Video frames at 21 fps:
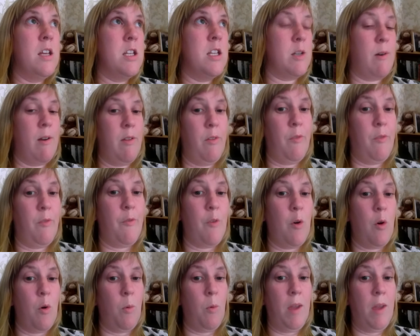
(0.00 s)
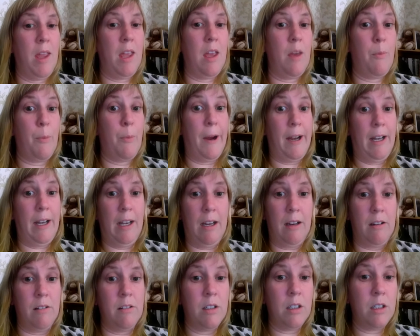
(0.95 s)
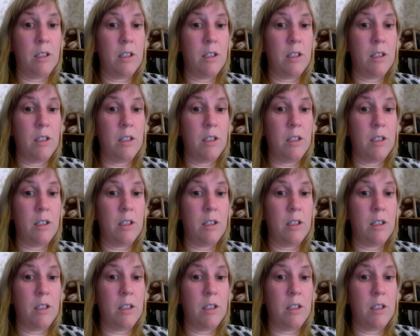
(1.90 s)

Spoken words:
So I was 4 weeks pregnant.